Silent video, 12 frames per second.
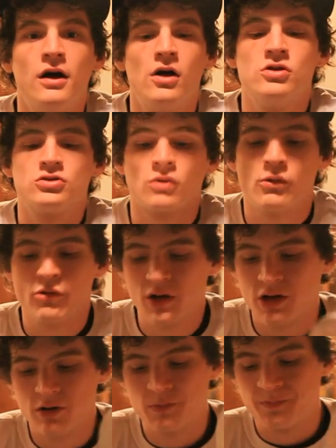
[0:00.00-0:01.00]
So what
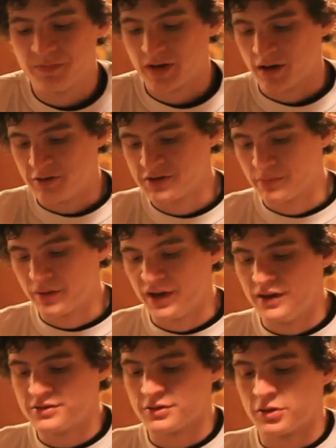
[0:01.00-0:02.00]
we do, I use a
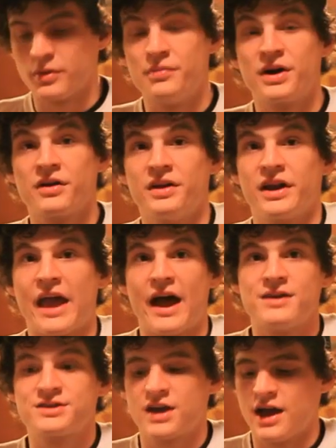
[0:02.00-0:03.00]
plate. It's a little bit bigger than the
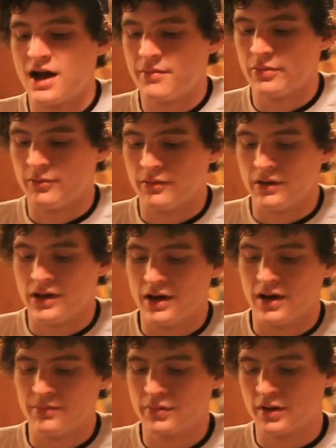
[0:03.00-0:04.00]
gas cap.
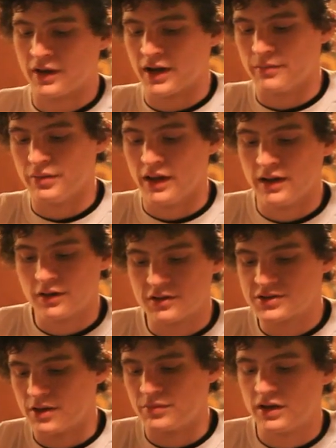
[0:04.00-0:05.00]
We put like a blanket
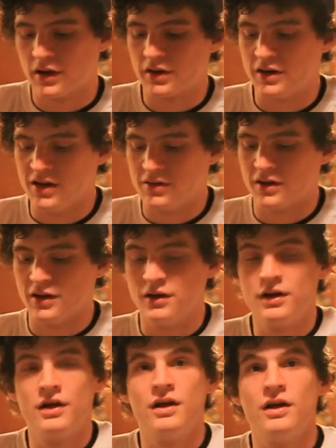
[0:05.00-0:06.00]
or something underneath
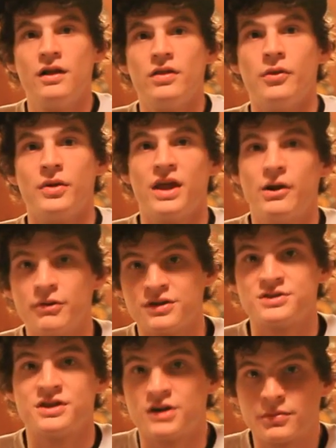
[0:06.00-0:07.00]
it. Then we hit it with
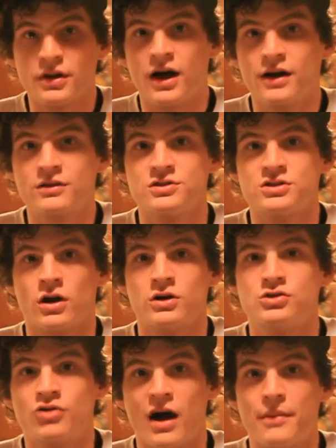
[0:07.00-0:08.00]
a cinder block to
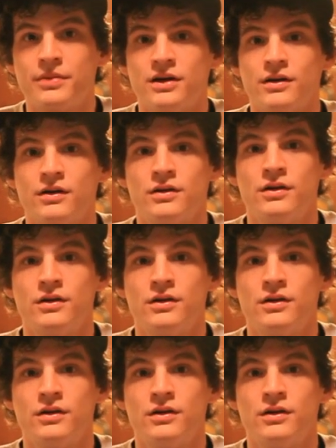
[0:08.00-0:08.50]
start dropping